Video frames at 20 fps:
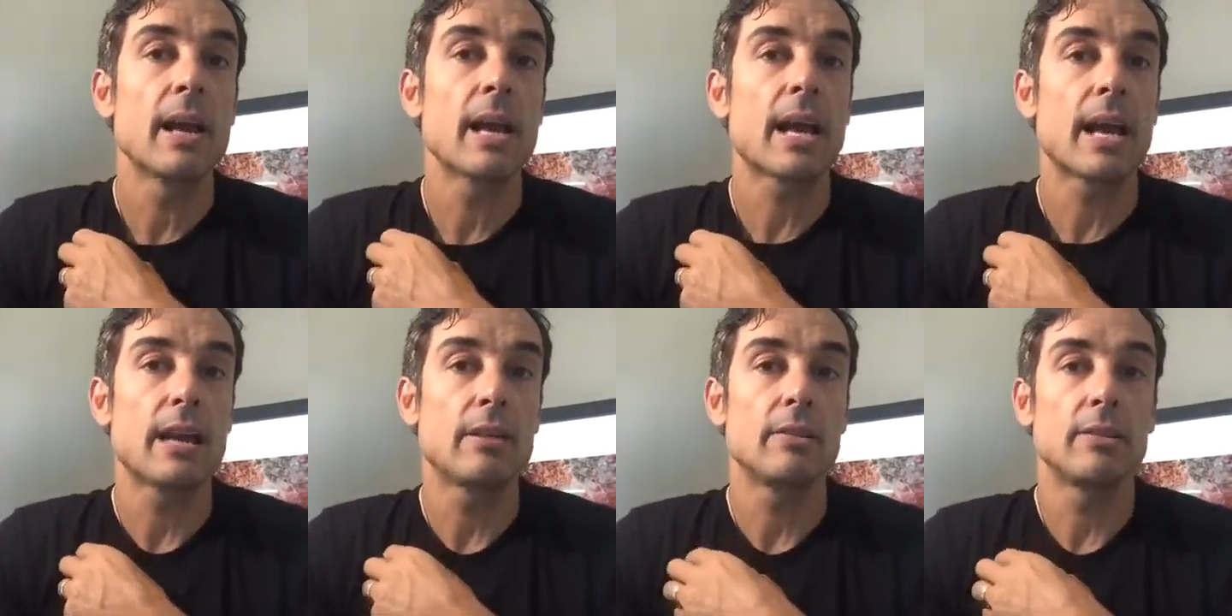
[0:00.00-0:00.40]

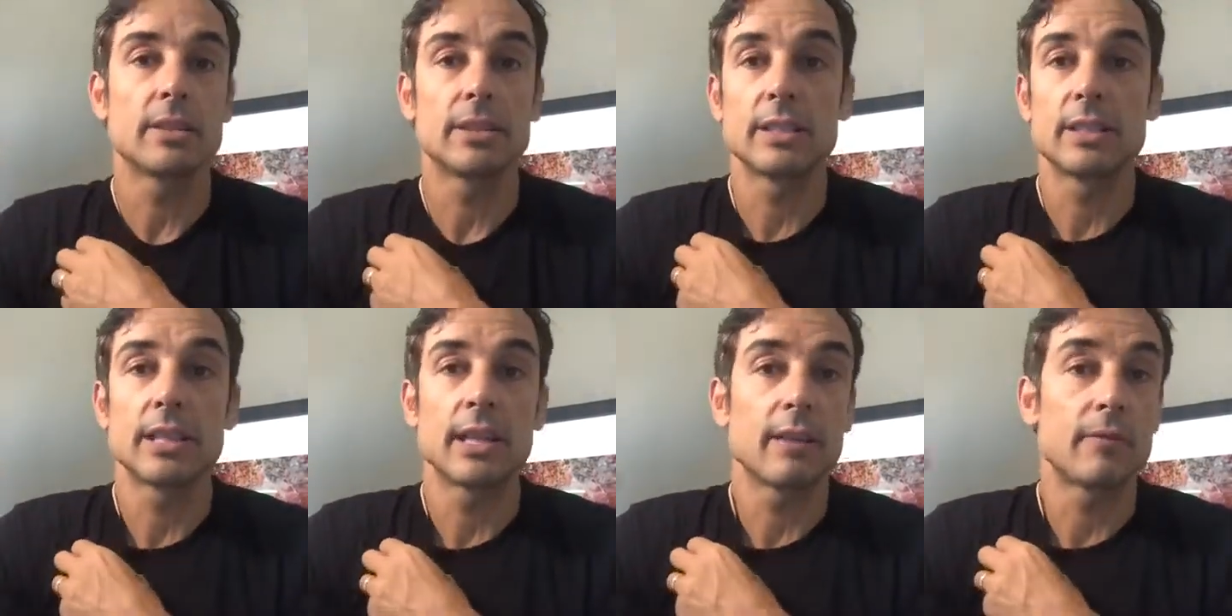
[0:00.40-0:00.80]
how long
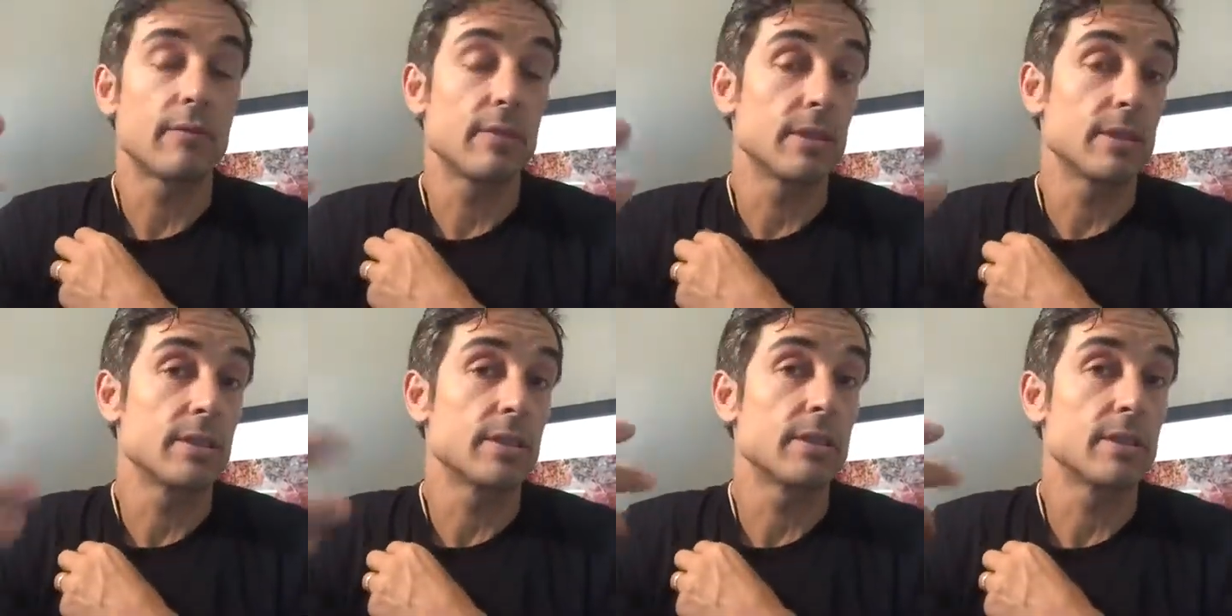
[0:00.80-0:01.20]
does it take, for
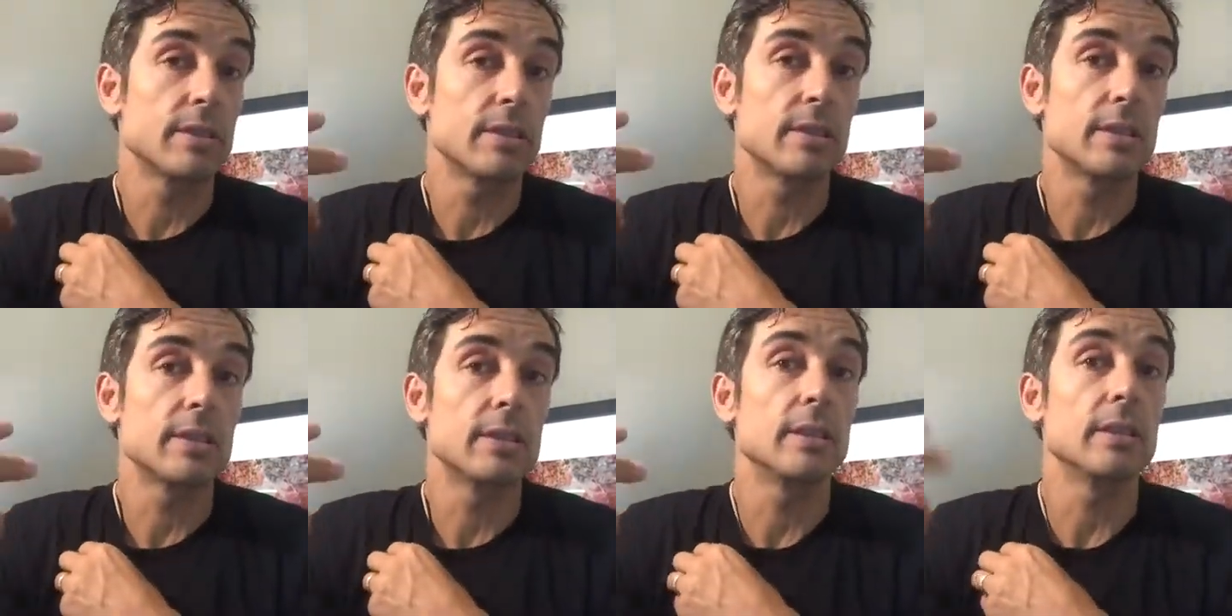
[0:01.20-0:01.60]
instance,
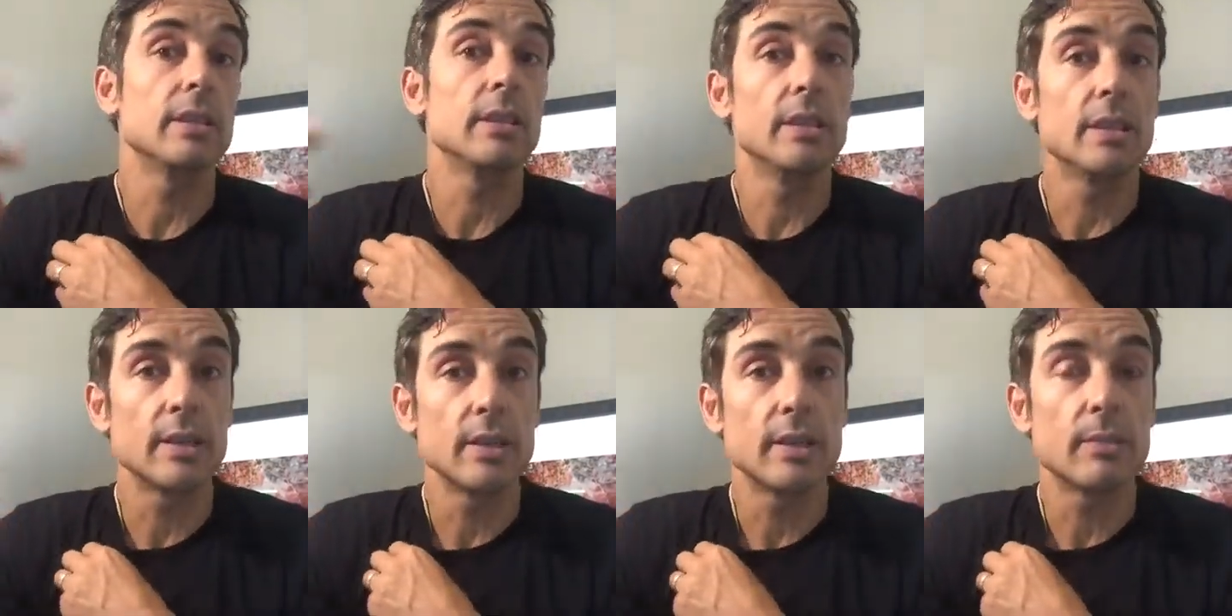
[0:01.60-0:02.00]
to
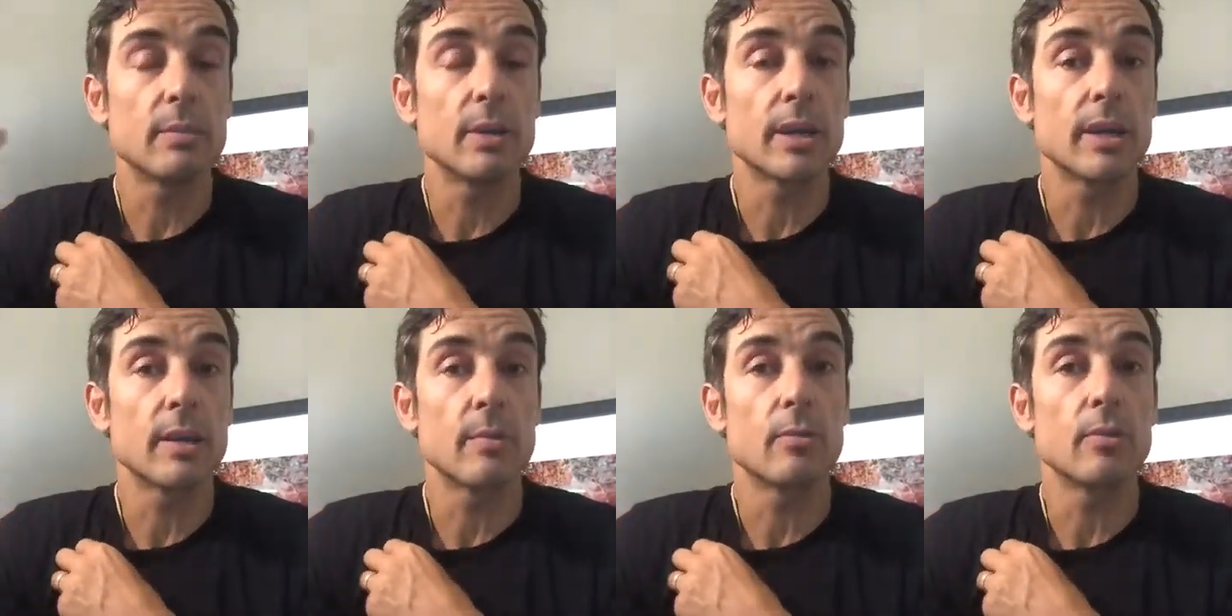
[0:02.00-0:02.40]
learn and
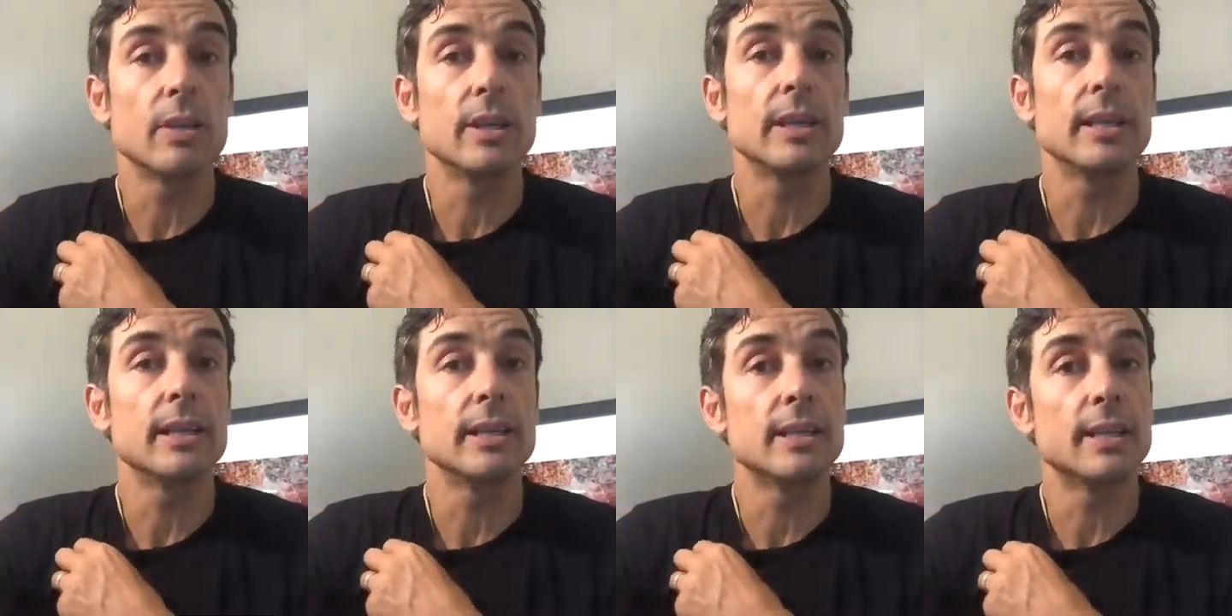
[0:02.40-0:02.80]
become
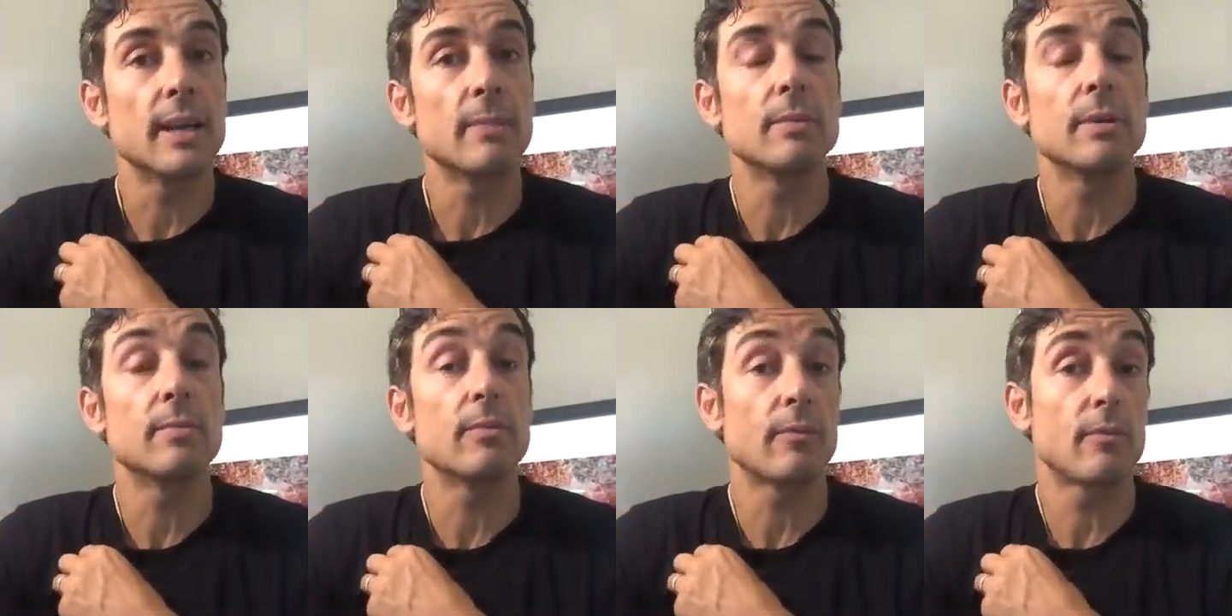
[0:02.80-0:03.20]
really
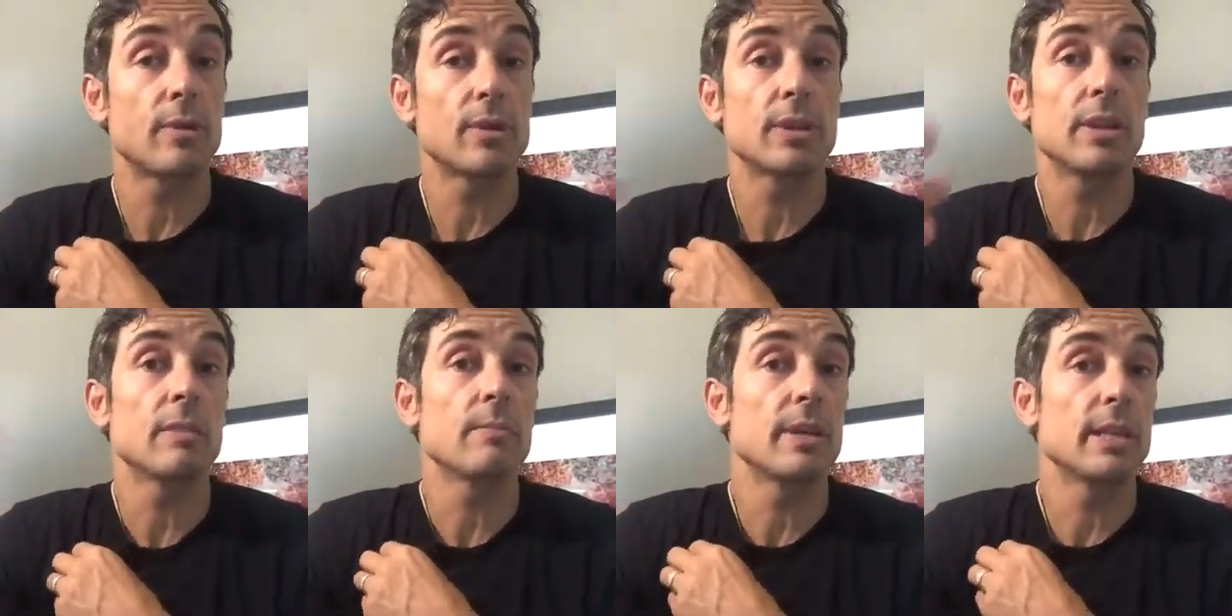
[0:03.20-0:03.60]
adept and
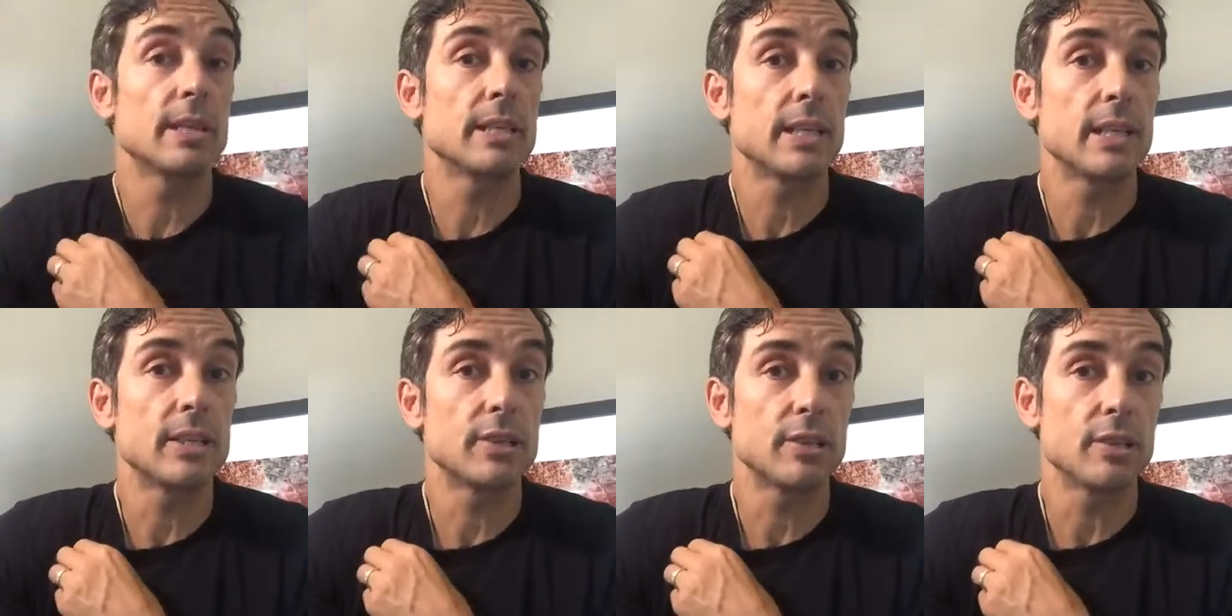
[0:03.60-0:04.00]
proficient in
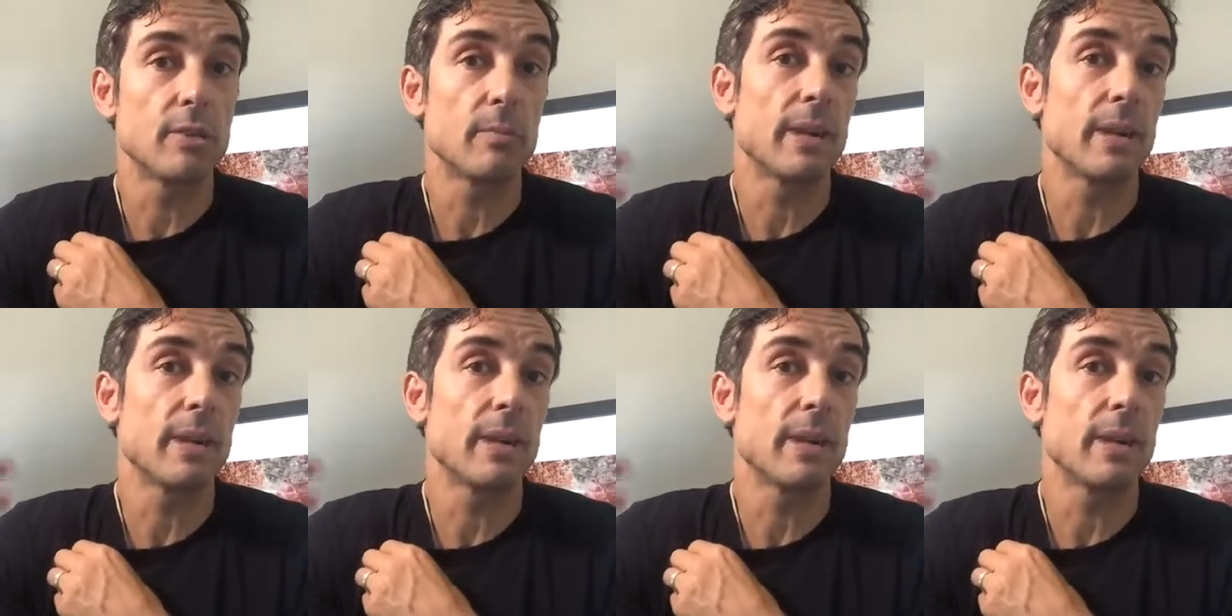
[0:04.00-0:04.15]
meditation.